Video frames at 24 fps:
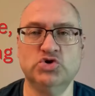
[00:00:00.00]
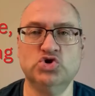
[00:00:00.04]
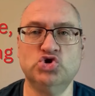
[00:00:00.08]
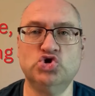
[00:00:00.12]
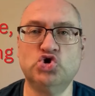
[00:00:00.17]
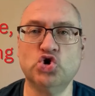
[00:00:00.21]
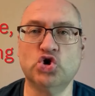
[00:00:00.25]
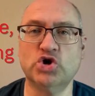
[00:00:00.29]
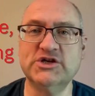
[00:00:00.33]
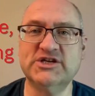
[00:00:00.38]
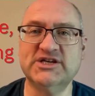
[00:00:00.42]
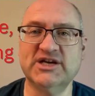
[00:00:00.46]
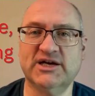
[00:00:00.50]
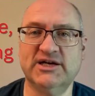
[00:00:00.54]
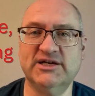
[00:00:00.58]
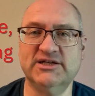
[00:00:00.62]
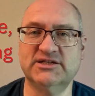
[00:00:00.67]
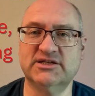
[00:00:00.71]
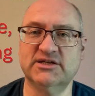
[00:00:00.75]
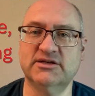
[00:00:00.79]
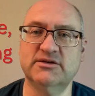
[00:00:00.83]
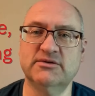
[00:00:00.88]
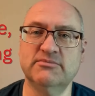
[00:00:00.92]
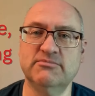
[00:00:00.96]

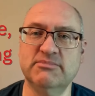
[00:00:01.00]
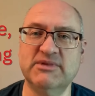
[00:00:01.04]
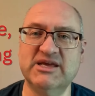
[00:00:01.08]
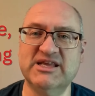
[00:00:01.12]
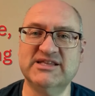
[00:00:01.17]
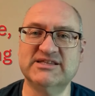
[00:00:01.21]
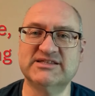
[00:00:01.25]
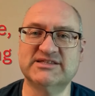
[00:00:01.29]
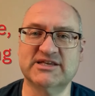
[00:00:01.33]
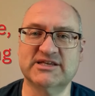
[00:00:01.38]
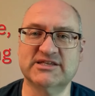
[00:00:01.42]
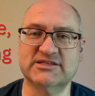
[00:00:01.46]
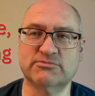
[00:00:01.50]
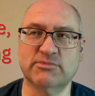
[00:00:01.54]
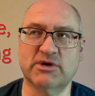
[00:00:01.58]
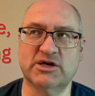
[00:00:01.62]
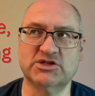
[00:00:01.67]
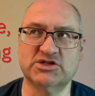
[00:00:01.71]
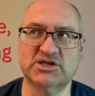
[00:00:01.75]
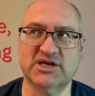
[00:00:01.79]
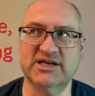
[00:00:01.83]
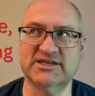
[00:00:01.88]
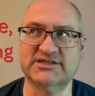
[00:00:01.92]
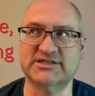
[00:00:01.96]
Durchhalten means as
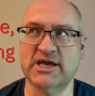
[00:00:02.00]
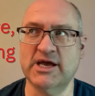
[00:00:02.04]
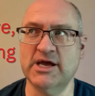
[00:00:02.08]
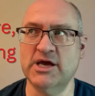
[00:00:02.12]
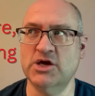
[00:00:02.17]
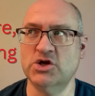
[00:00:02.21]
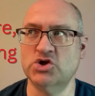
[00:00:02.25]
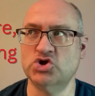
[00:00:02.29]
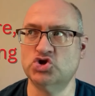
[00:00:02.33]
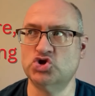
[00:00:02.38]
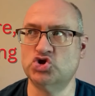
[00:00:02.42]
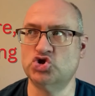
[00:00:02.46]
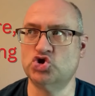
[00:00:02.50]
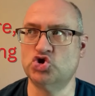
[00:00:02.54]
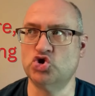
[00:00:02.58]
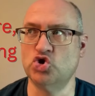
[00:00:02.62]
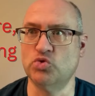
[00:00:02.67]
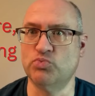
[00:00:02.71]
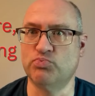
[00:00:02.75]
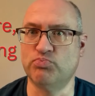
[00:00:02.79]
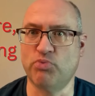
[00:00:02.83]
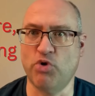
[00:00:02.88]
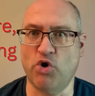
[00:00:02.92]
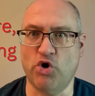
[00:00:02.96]
much as to
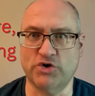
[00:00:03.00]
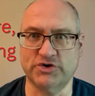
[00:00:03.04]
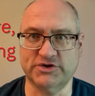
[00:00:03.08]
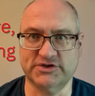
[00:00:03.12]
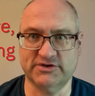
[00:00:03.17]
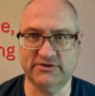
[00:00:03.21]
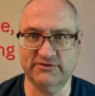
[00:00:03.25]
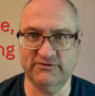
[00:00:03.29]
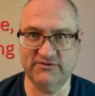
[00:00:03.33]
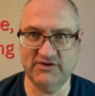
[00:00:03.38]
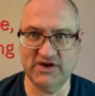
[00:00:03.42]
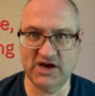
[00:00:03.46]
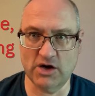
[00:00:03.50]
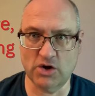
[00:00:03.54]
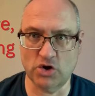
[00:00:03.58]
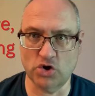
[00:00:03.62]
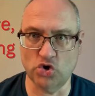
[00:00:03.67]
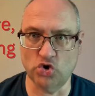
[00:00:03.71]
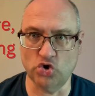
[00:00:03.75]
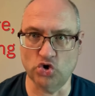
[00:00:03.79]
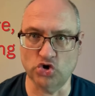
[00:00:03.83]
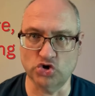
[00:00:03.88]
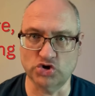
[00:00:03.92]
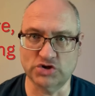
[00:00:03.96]
persevere
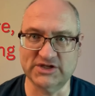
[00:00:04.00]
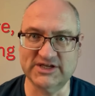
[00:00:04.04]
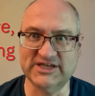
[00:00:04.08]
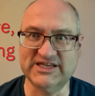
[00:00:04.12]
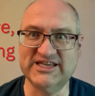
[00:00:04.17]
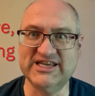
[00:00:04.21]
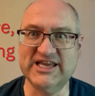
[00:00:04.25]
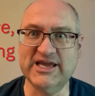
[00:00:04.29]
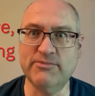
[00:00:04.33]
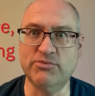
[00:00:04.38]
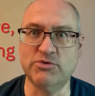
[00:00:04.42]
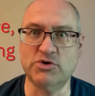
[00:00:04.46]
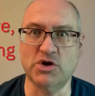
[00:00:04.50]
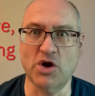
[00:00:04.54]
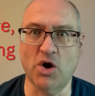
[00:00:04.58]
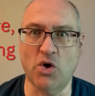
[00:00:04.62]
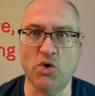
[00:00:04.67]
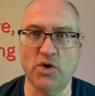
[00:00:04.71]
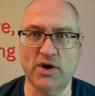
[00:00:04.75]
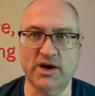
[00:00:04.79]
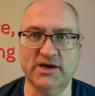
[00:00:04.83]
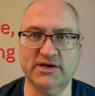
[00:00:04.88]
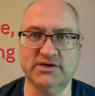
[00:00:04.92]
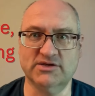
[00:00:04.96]
or to keep
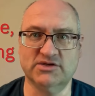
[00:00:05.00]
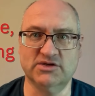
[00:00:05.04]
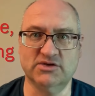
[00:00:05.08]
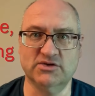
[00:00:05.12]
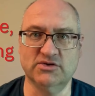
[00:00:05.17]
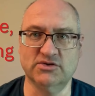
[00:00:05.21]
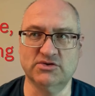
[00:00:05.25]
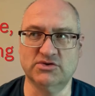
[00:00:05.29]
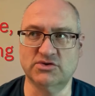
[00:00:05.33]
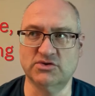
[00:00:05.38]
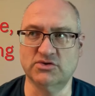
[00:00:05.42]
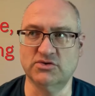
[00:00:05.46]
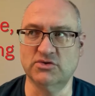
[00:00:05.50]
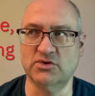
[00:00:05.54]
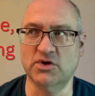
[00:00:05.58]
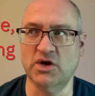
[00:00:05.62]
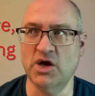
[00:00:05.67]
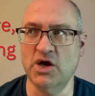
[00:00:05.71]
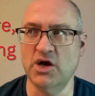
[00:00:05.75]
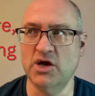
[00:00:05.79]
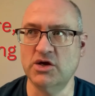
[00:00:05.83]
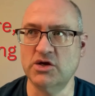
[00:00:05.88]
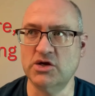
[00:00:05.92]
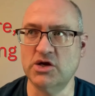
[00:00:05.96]
going, to, to
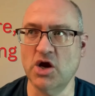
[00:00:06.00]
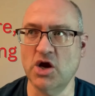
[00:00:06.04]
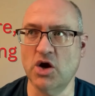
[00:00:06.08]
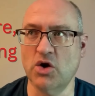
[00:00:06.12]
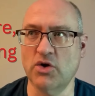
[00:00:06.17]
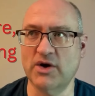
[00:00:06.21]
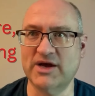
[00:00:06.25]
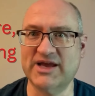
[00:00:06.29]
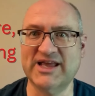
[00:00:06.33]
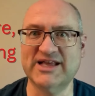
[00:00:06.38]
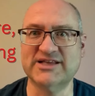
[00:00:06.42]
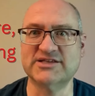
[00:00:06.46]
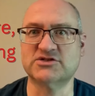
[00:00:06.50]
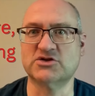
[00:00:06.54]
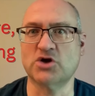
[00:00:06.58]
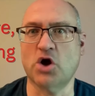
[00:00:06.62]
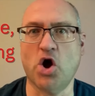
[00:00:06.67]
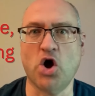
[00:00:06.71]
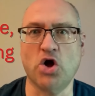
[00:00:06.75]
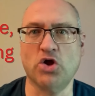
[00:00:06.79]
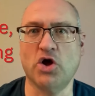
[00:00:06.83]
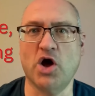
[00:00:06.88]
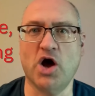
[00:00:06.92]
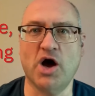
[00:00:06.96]
go against
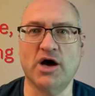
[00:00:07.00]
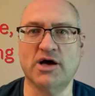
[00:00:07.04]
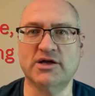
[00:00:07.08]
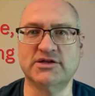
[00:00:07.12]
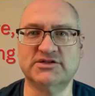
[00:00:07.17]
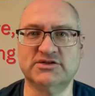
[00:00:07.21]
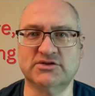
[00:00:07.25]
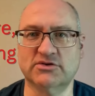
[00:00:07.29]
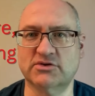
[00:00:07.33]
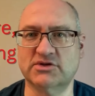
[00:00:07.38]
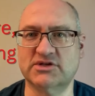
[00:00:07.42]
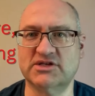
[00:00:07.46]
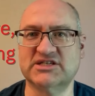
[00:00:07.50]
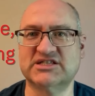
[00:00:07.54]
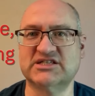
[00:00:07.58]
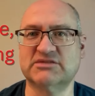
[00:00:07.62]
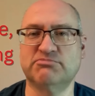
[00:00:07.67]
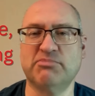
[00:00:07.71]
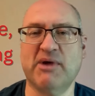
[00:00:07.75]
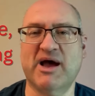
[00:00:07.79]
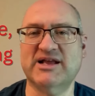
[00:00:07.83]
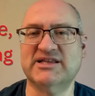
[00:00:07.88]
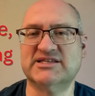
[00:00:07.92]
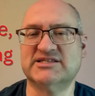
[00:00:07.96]
all odds or
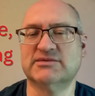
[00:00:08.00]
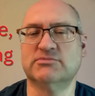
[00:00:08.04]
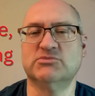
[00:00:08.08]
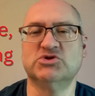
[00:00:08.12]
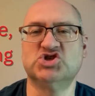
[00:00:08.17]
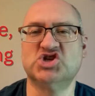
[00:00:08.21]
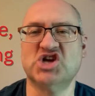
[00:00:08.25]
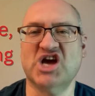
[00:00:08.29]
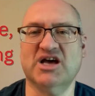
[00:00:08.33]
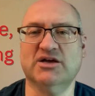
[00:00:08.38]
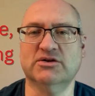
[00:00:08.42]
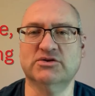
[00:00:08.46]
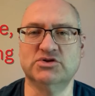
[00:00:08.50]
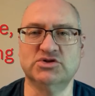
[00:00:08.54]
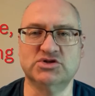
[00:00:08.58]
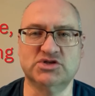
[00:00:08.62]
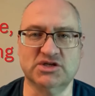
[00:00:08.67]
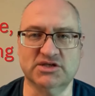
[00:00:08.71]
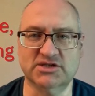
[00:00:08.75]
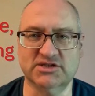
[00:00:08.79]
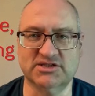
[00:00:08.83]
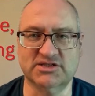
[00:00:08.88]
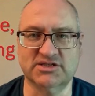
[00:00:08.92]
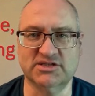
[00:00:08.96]
despite some
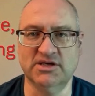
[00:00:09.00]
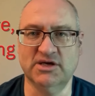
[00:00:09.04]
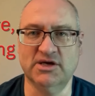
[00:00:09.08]
challenges.